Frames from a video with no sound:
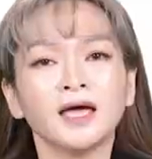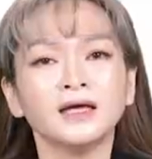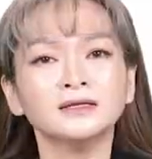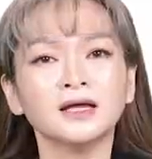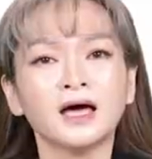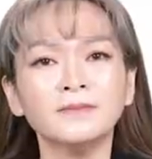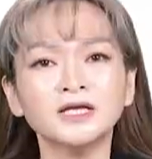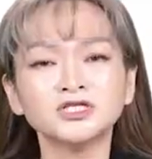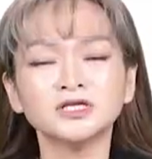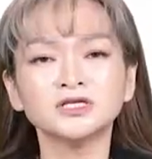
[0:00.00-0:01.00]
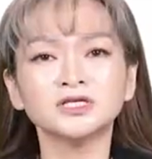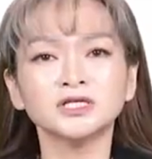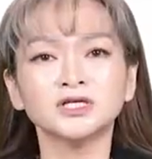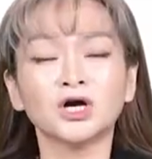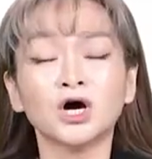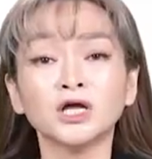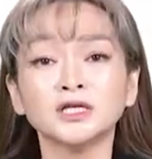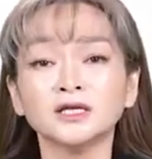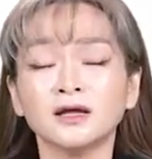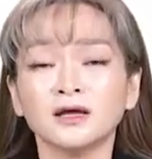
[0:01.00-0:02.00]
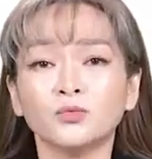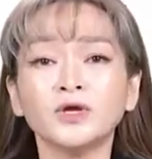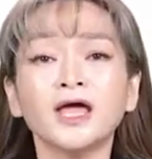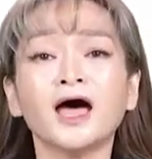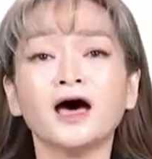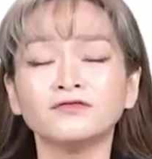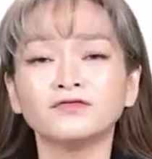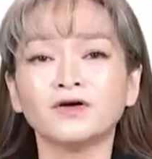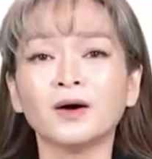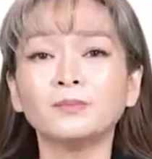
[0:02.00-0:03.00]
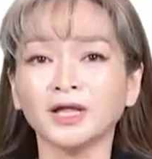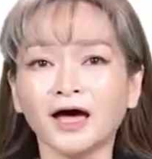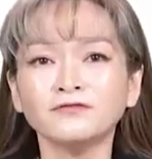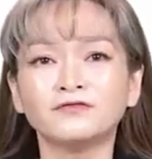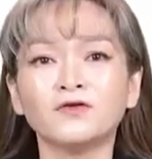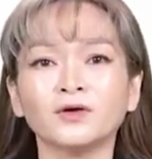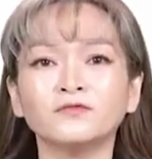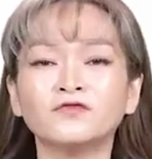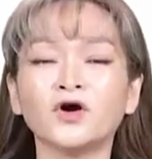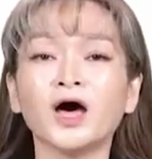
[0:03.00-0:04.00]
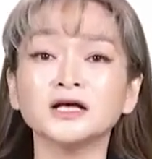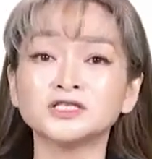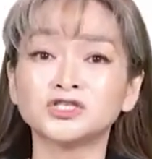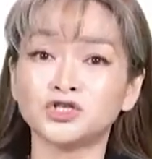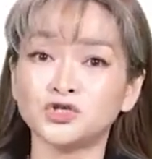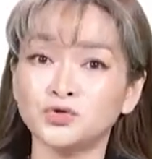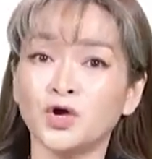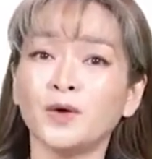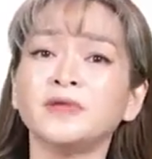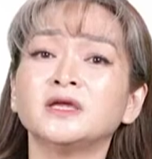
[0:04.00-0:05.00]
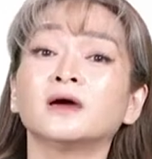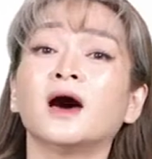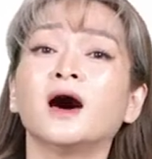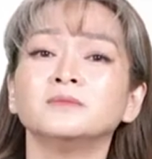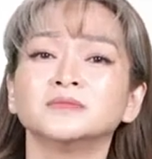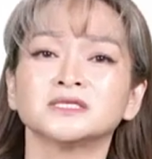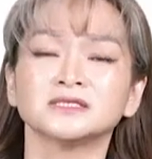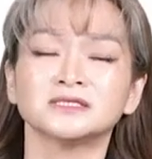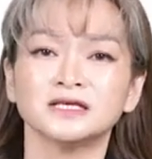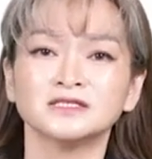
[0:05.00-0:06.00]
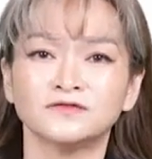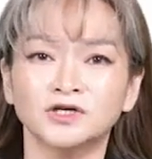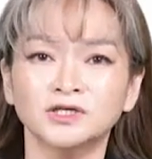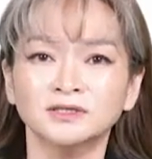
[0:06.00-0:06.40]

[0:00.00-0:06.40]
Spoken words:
And I mentioned earlier on, we have a platform for us to become successful.